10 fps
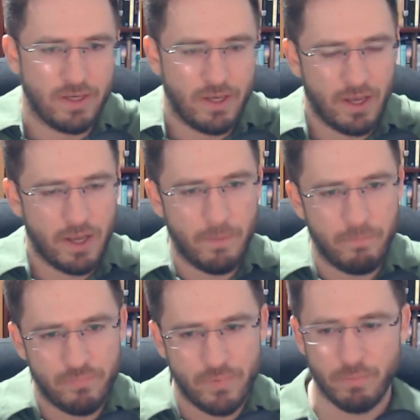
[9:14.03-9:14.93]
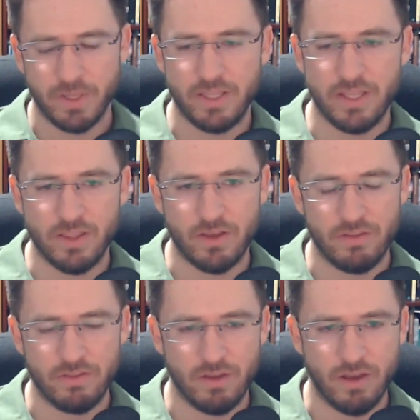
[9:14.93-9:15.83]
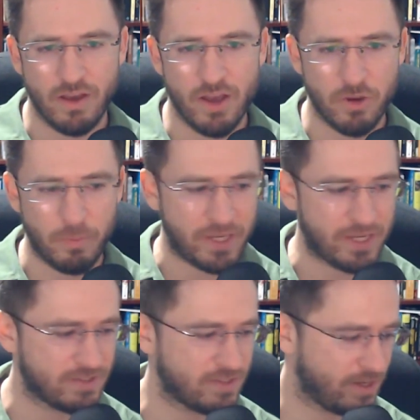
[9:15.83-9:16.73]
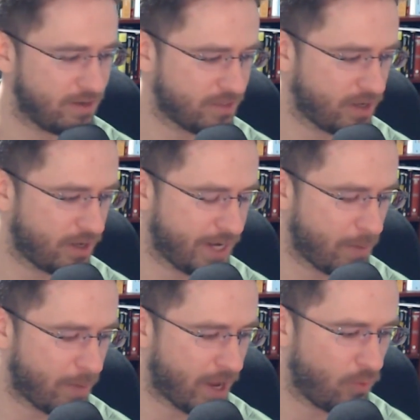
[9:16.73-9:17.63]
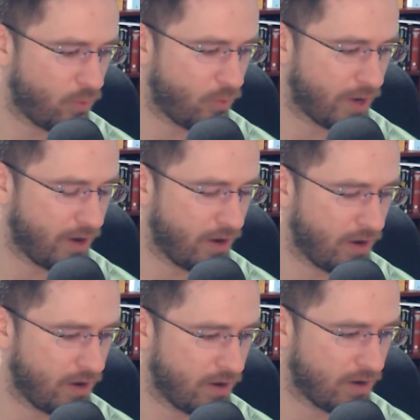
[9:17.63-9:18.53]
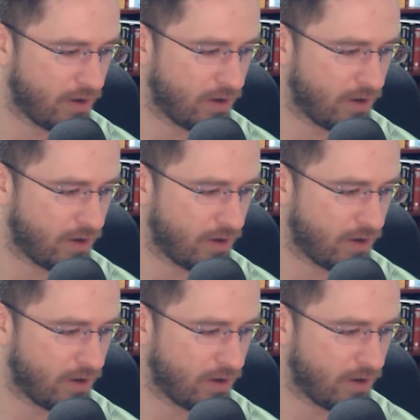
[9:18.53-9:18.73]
Um, but then the, the other piece that you're talking about where